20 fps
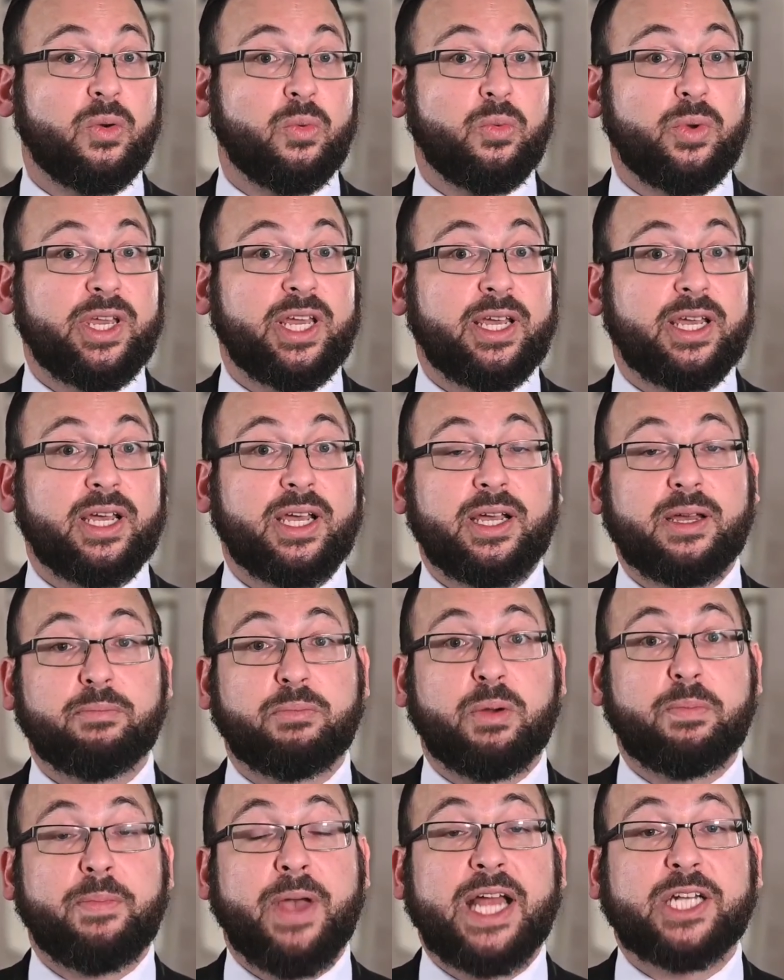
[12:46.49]
We
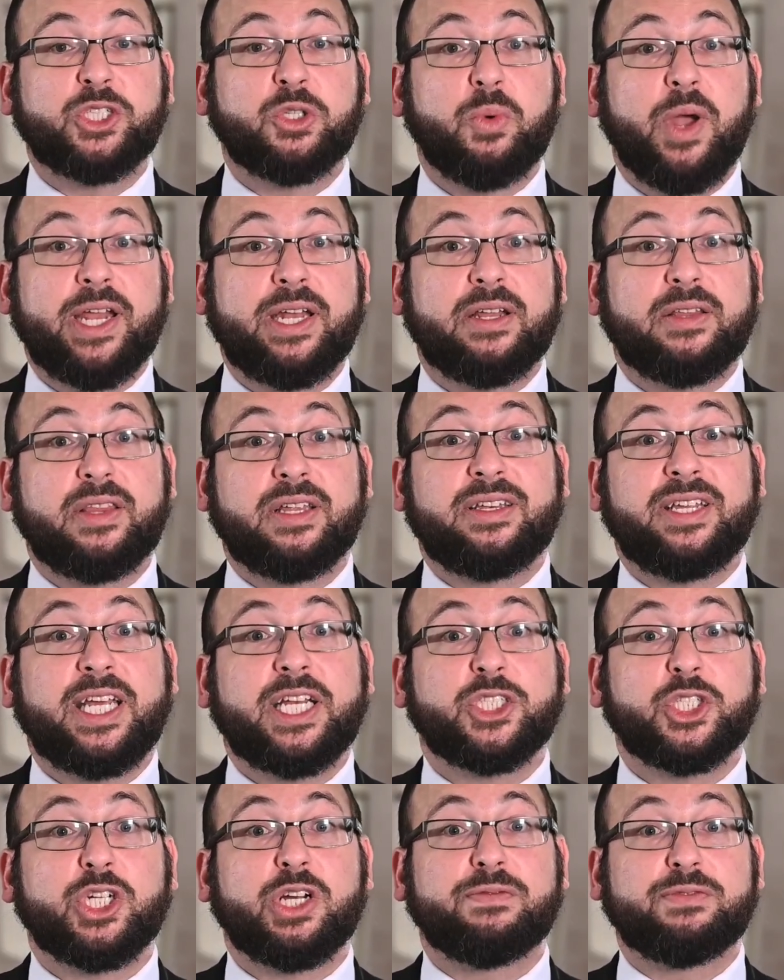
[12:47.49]
perpetuated the
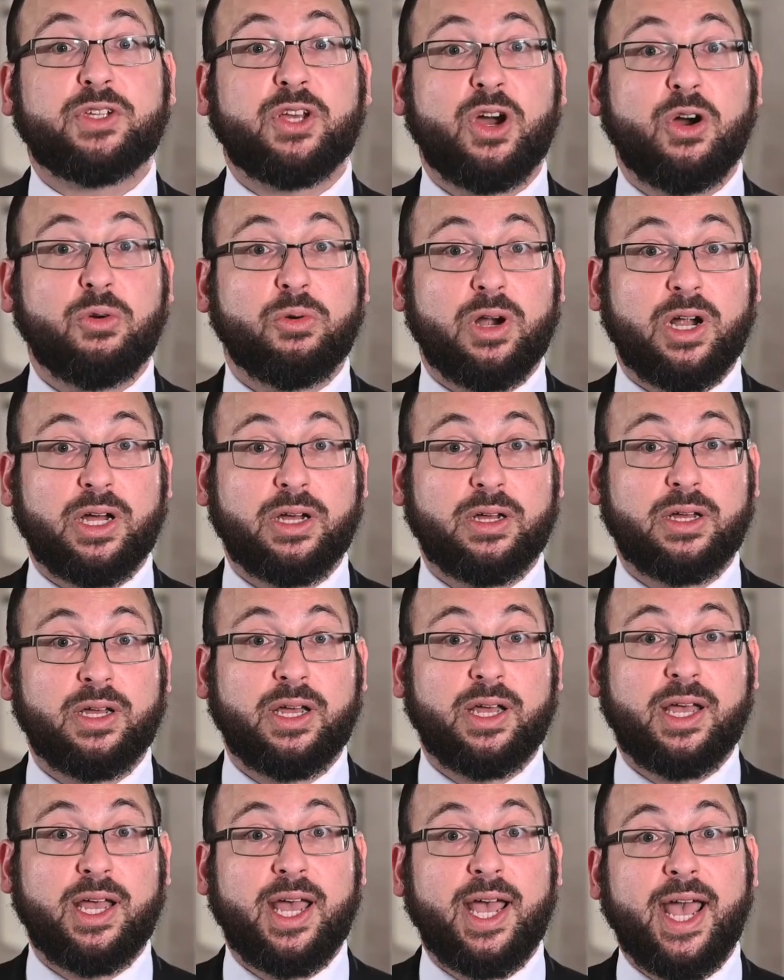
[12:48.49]
teaching of Torah
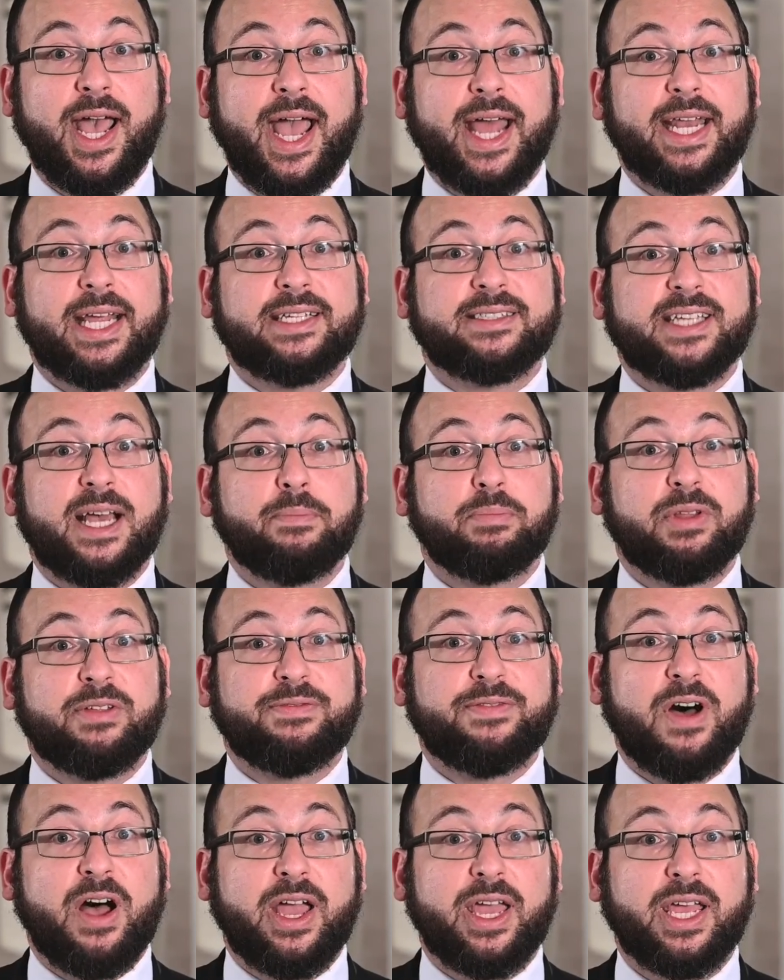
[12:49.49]
and
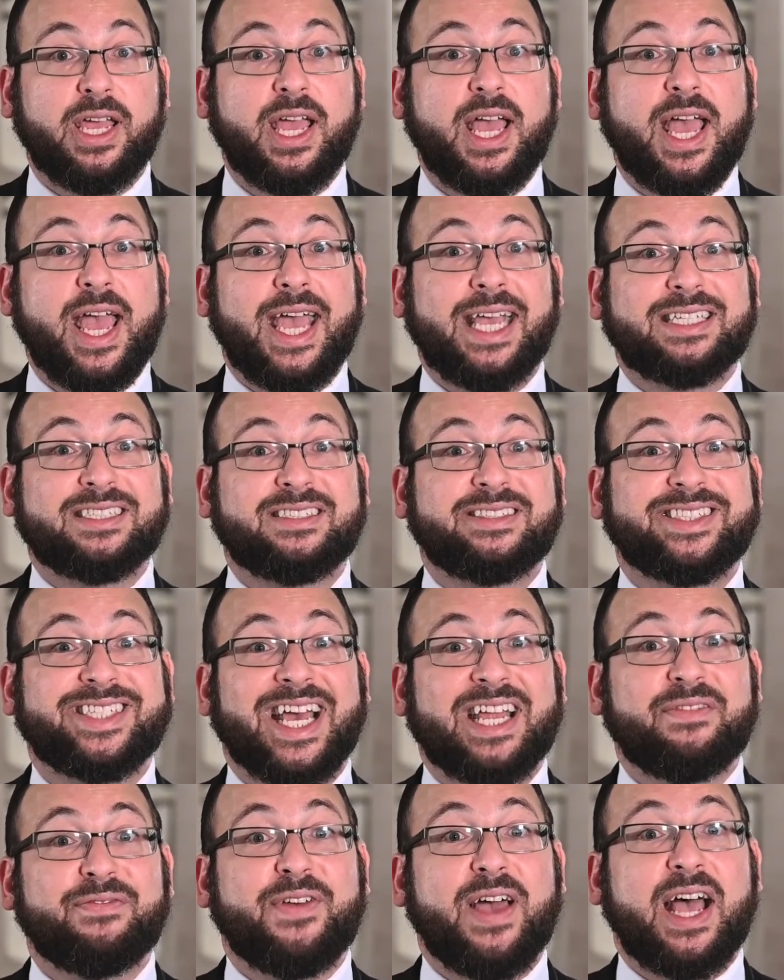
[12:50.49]
exemplifying a
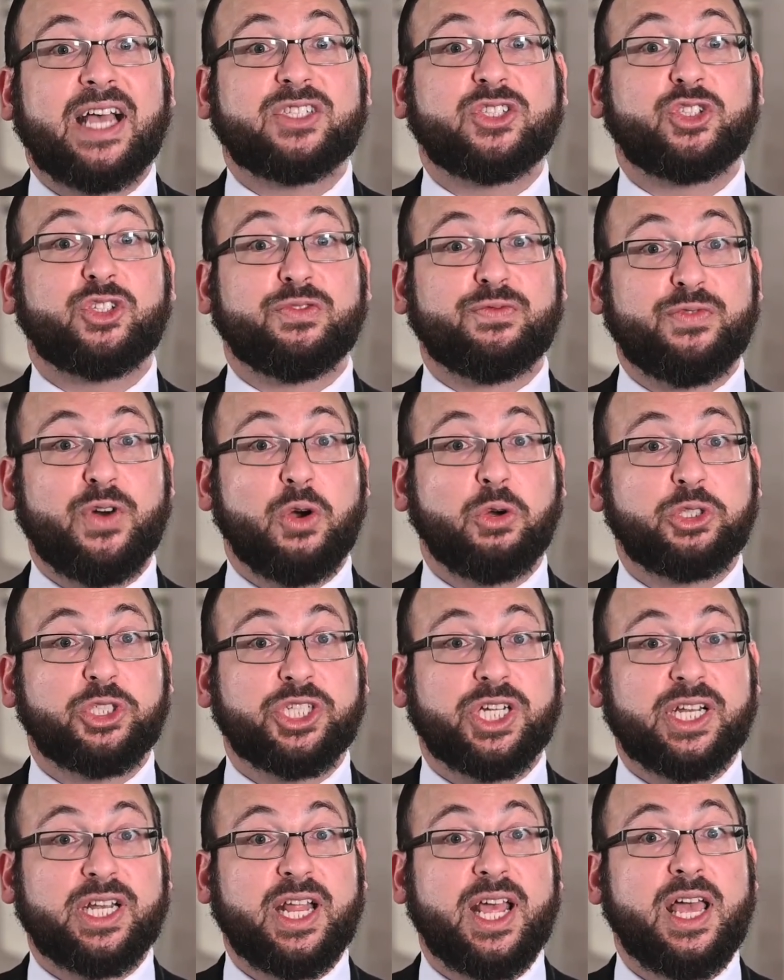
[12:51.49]
steadfast
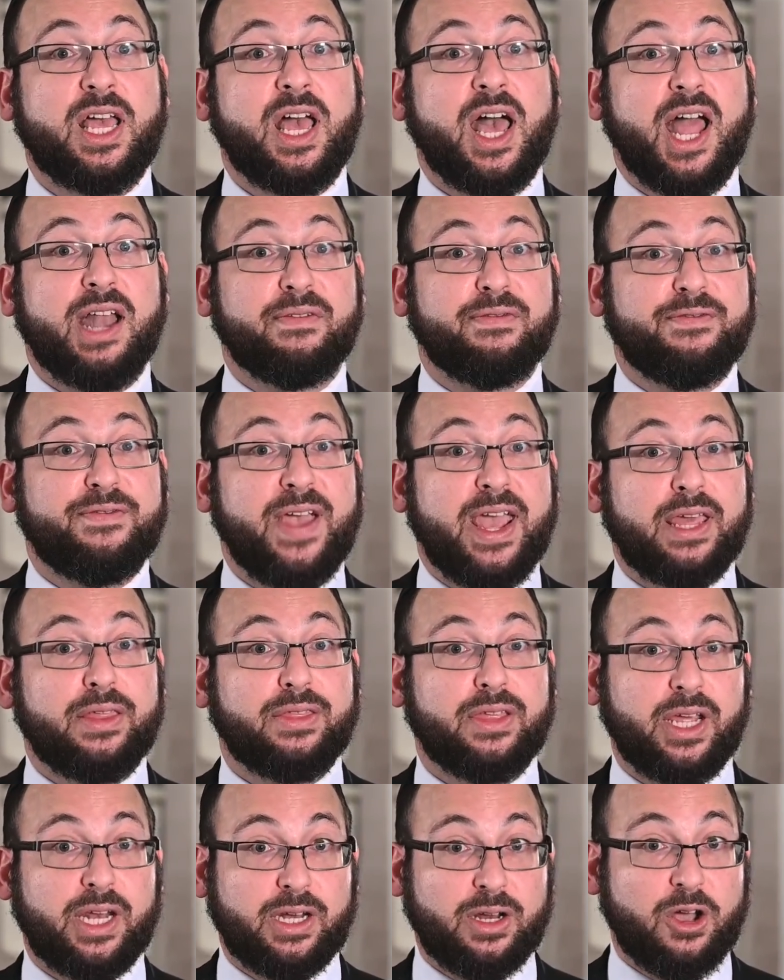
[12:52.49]
devotion and
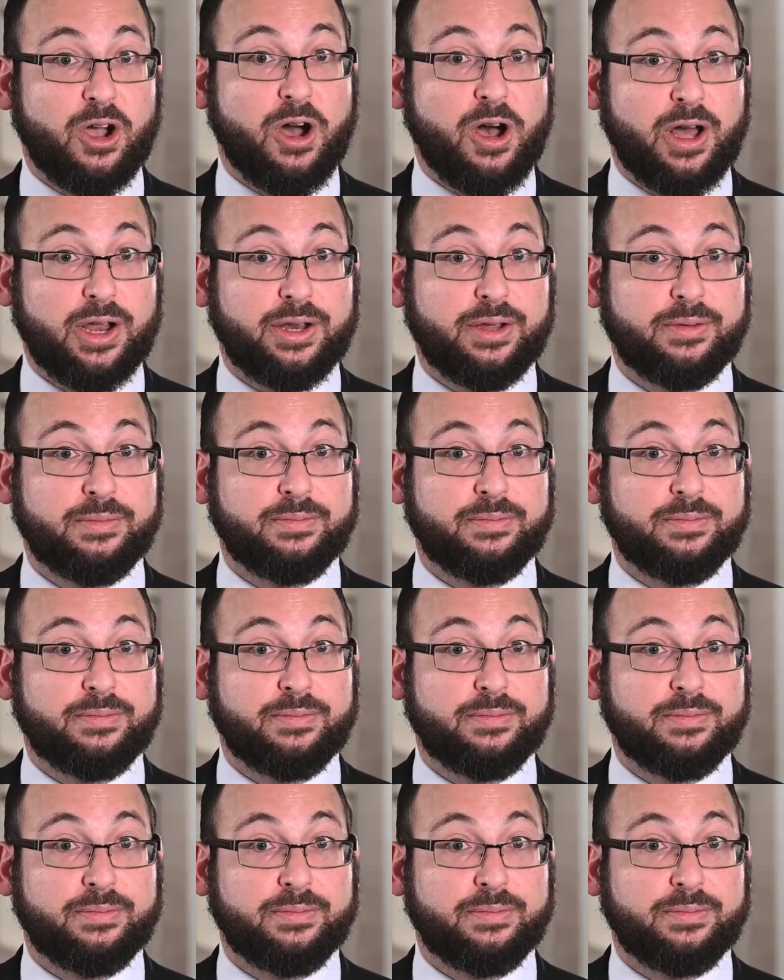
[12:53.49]
faith in God.